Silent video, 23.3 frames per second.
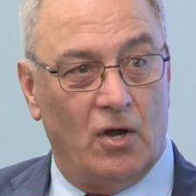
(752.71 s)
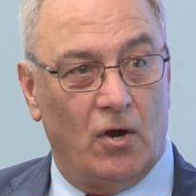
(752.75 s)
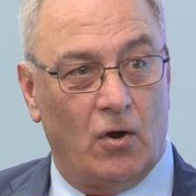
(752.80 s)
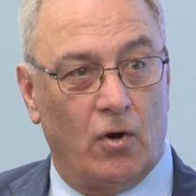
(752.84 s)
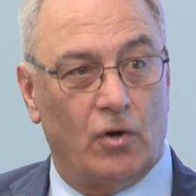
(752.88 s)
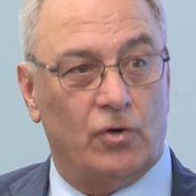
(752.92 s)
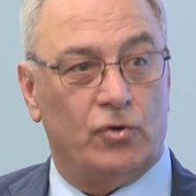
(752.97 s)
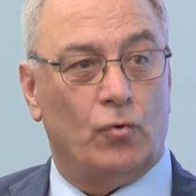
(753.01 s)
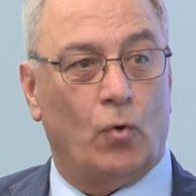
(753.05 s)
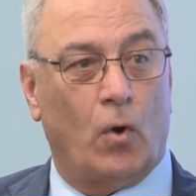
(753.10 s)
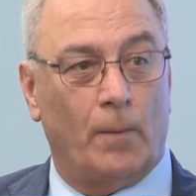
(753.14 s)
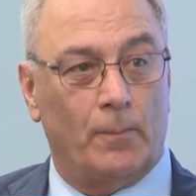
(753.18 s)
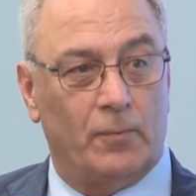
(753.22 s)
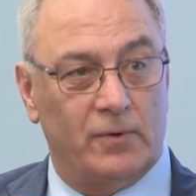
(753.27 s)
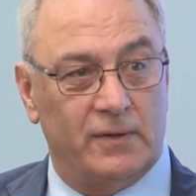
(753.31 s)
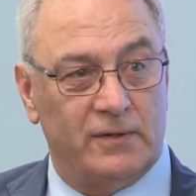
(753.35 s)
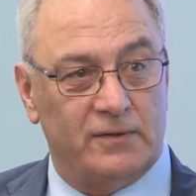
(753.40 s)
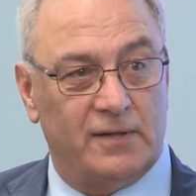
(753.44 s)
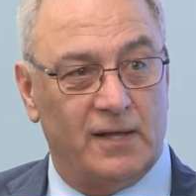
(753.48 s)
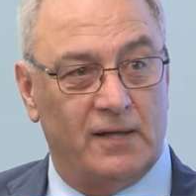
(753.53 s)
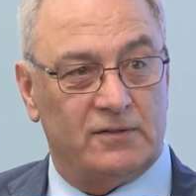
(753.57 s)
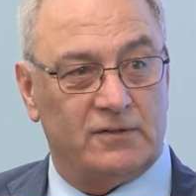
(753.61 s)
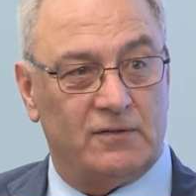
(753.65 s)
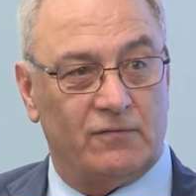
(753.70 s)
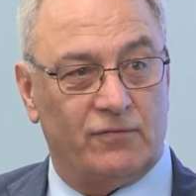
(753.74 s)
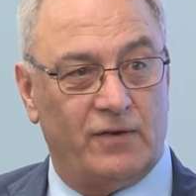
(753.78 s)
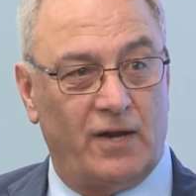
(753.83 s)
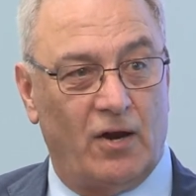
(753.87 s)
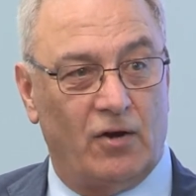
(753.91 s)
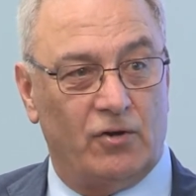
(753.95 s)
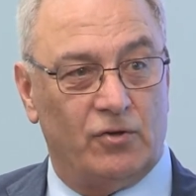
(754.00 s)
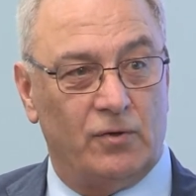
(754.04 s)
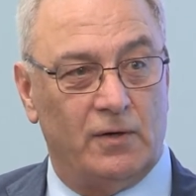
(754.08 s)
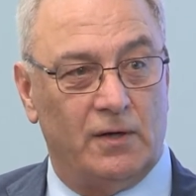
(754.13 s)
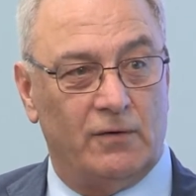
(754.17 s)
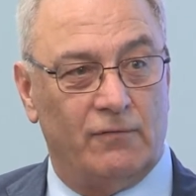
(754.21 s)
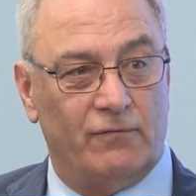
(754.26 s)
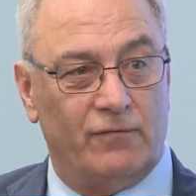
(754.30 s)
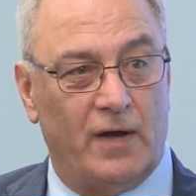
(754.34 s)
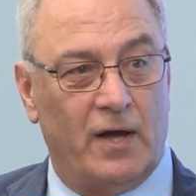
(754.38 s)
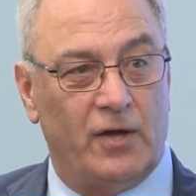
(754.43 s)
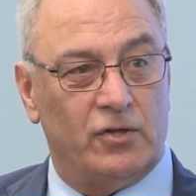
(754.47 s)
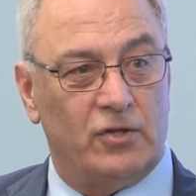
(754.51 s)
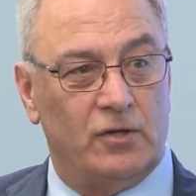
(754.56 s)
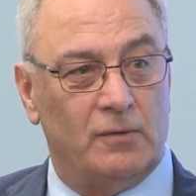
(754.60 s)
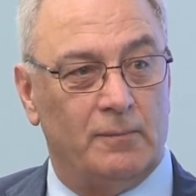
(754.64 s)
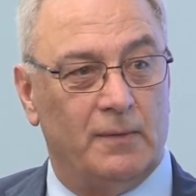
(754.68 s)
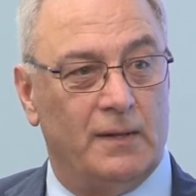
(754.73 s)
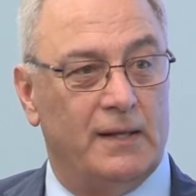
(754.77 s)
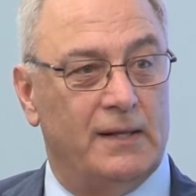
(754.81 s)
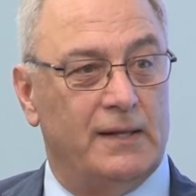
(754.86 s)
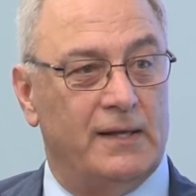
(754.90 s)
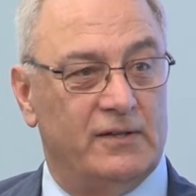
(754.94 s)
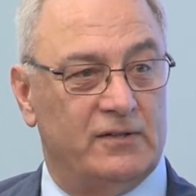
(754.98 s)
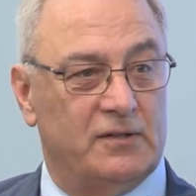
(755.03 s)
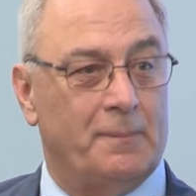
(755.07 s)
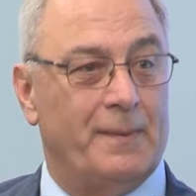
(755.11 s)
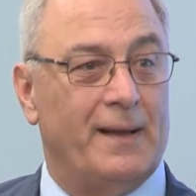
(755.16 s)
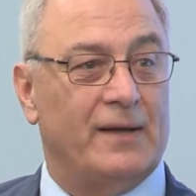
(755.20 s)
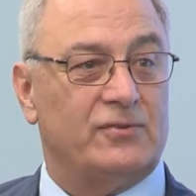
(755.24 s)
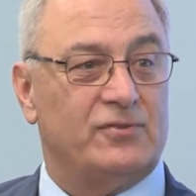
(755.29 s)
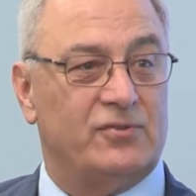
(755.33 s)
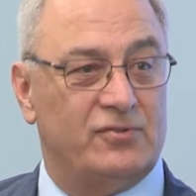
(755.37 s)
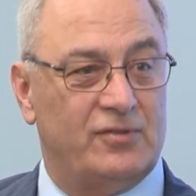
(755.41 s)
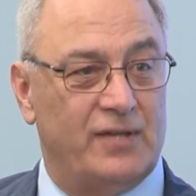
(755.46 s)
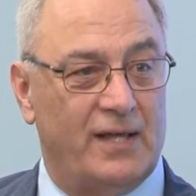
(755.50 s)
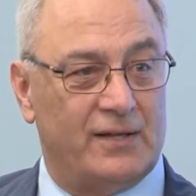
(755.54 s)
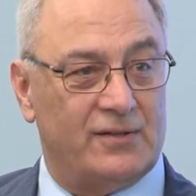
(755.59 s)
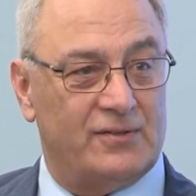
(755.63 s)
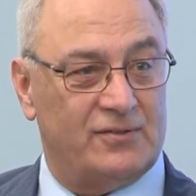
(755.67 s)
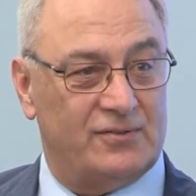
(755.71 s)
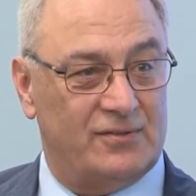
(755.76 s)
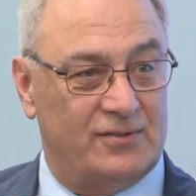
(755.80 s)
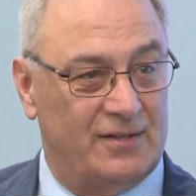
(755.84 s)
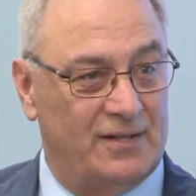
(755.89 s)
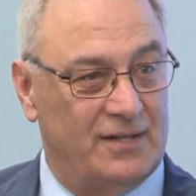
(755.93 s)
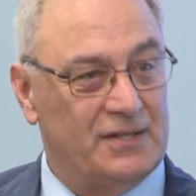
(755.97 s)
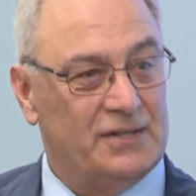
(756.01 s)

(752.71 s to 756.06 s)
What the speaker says: Our normal intensive care unit volume is about 6.